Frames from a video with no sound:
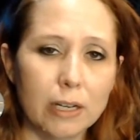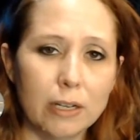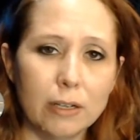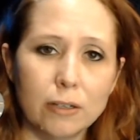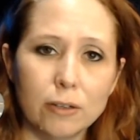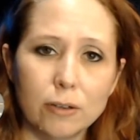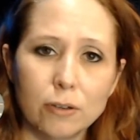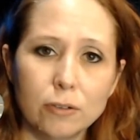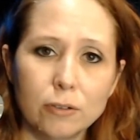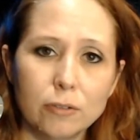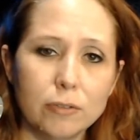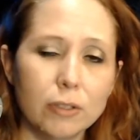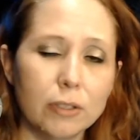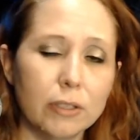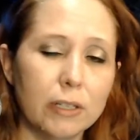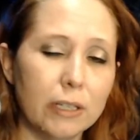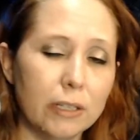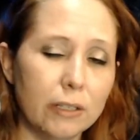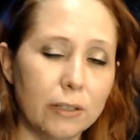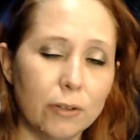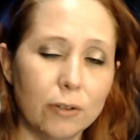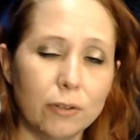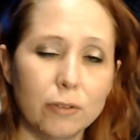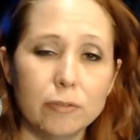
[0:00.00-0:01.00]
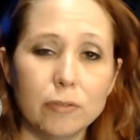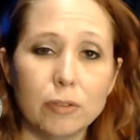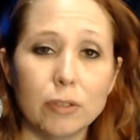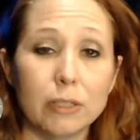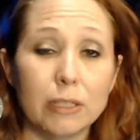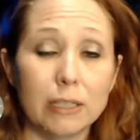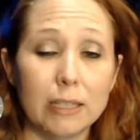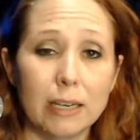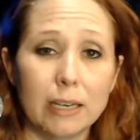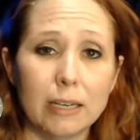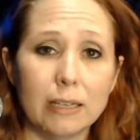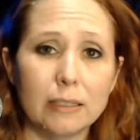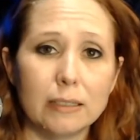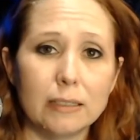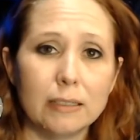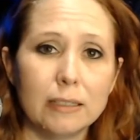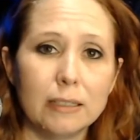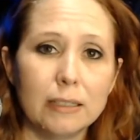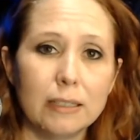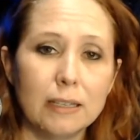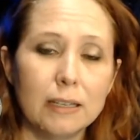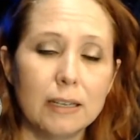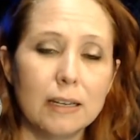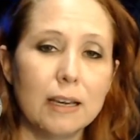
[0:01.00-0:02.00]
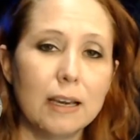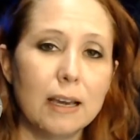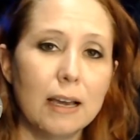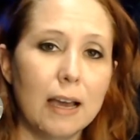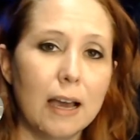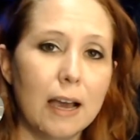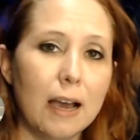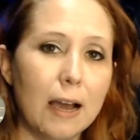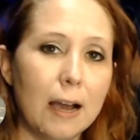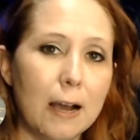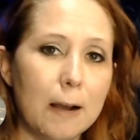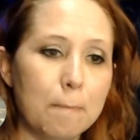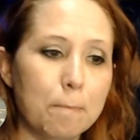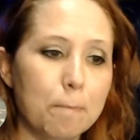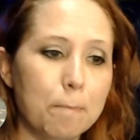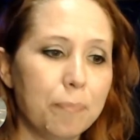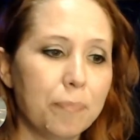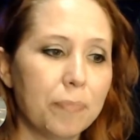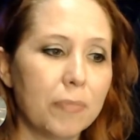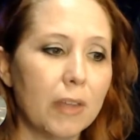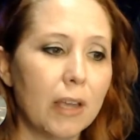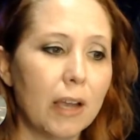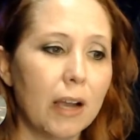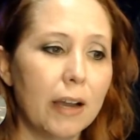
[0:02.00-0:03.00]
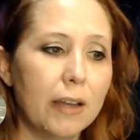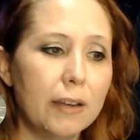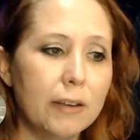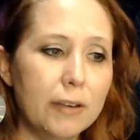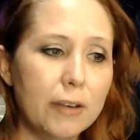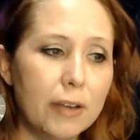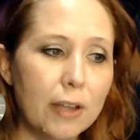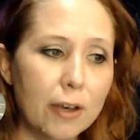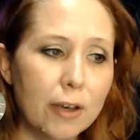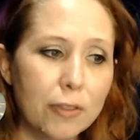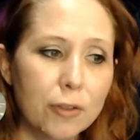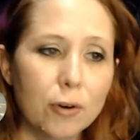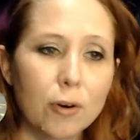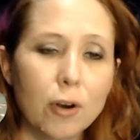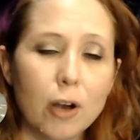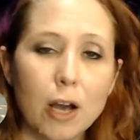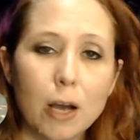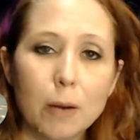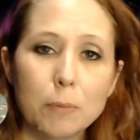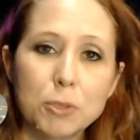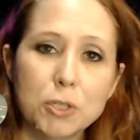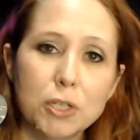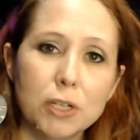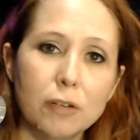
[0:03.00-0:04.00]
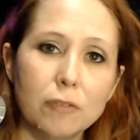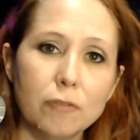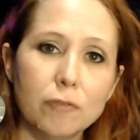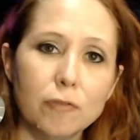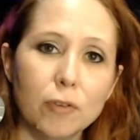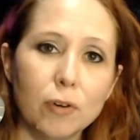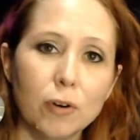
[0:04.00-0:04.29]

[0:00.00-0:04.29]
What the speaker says: over and over again. Another option for a